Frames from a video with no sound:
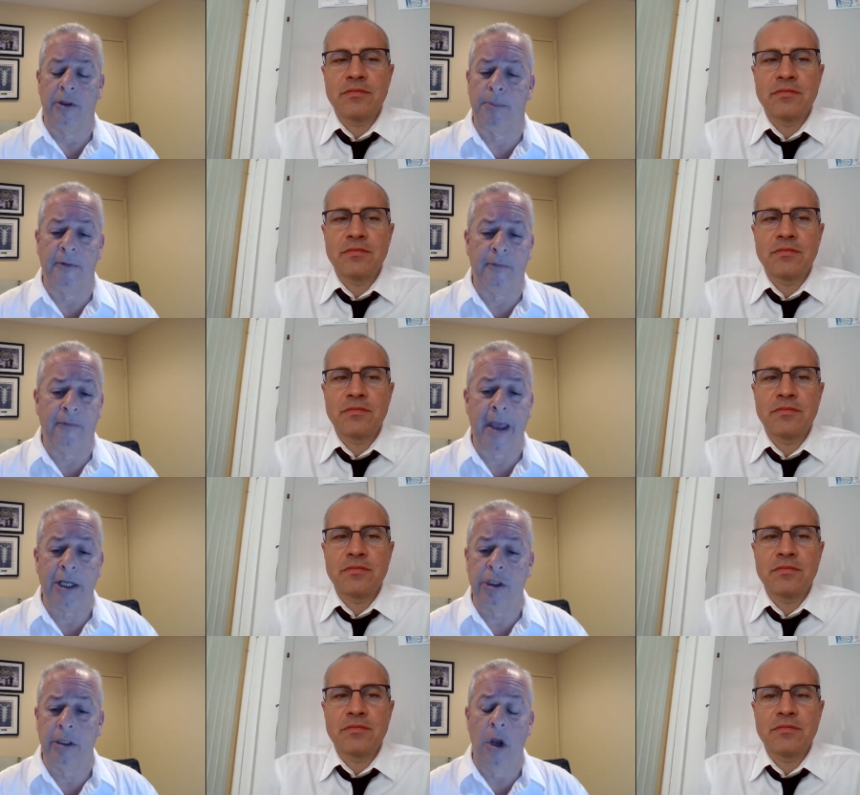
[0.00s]
Speaker 1: the
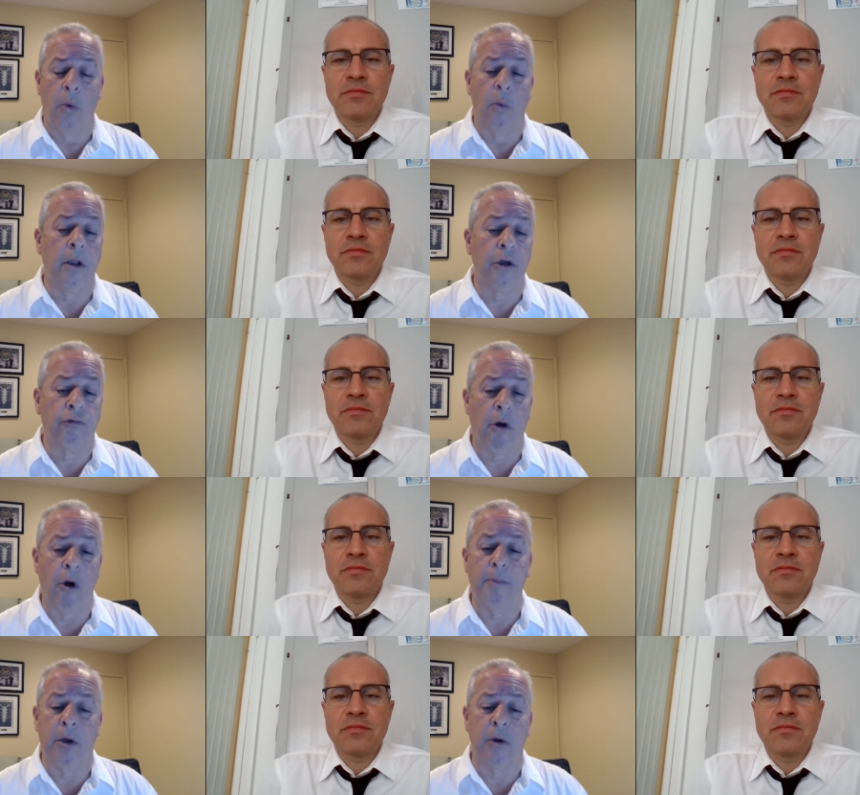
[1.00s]
profession will
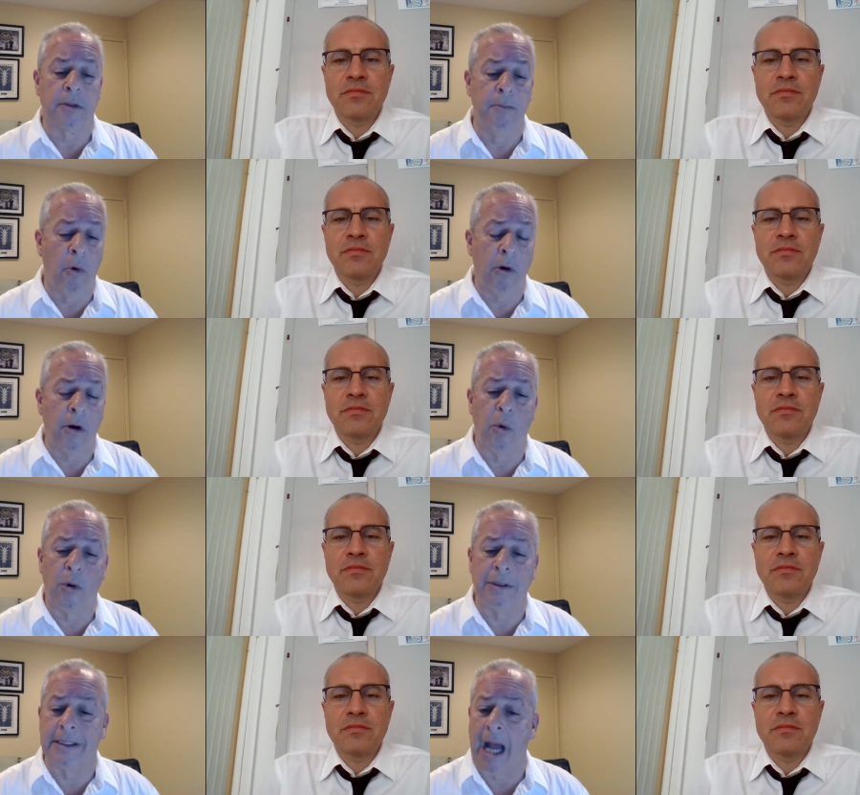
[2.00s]
grow because more and
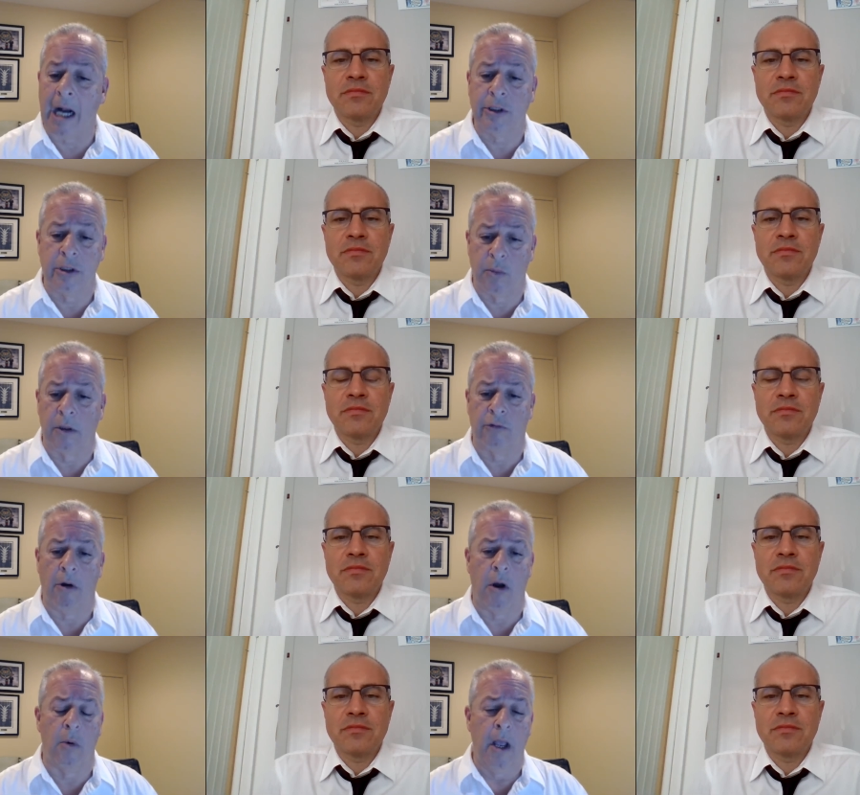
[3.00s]
more doctors will
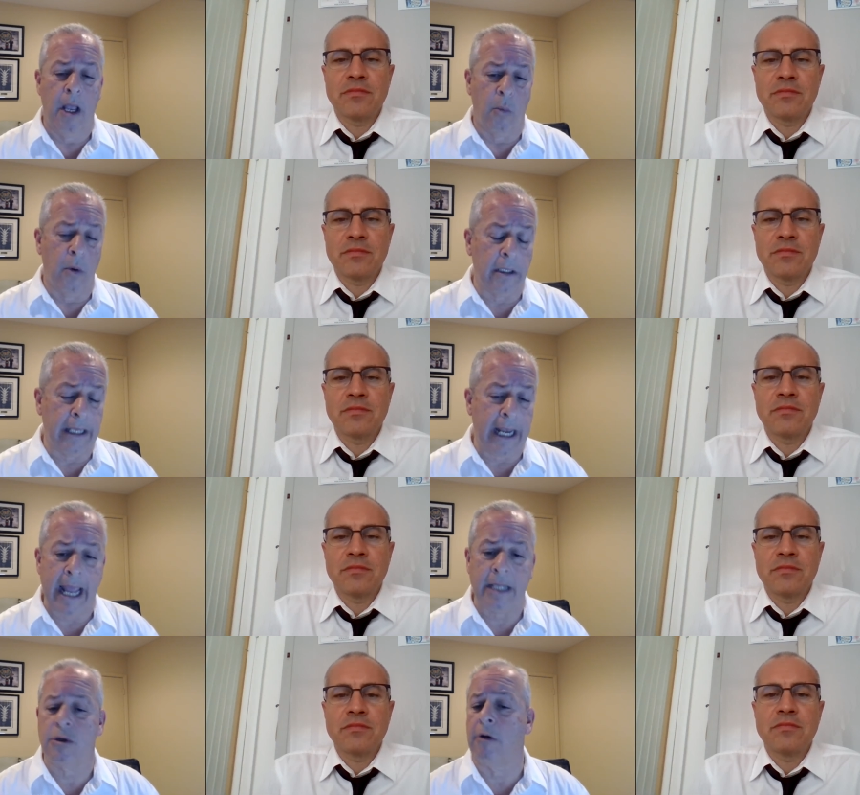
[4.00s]
grow, will
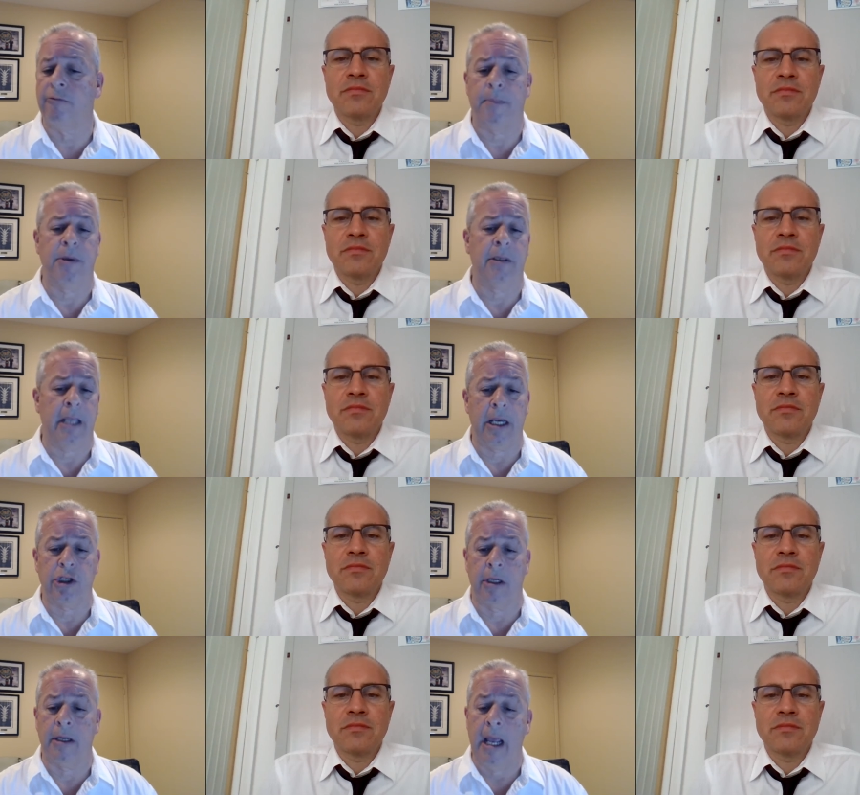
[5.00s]
enhance our
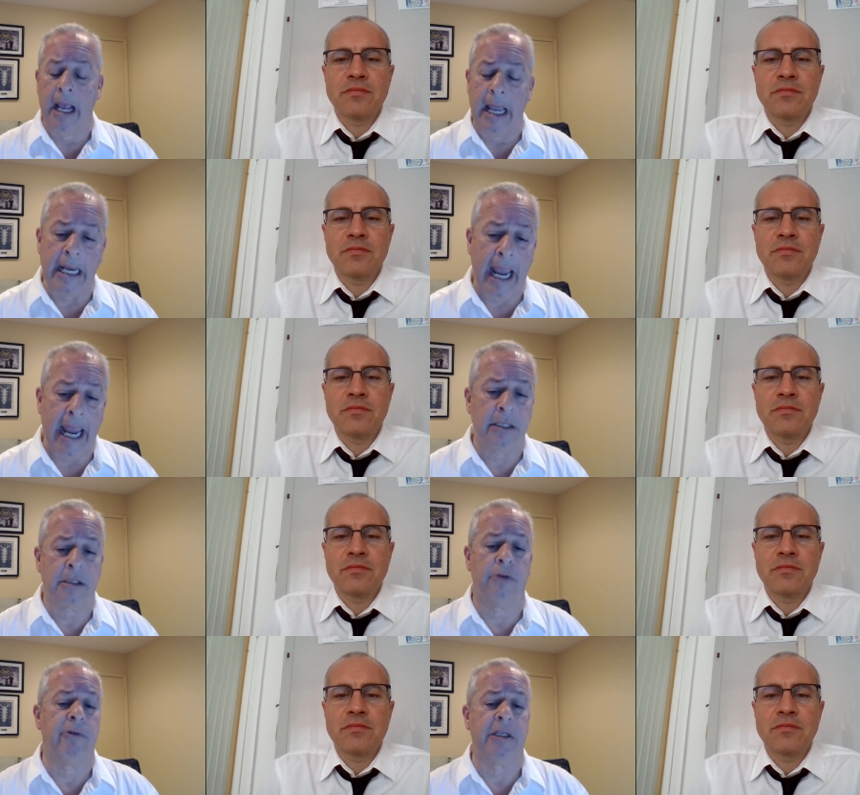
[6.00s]
reputation, enhance
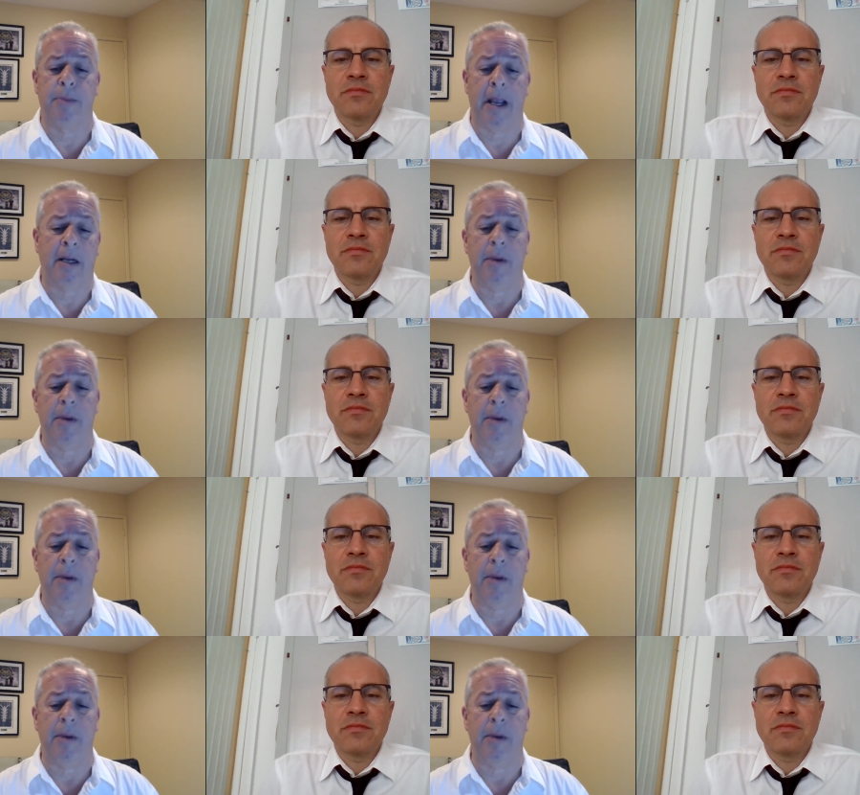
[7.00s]
the respect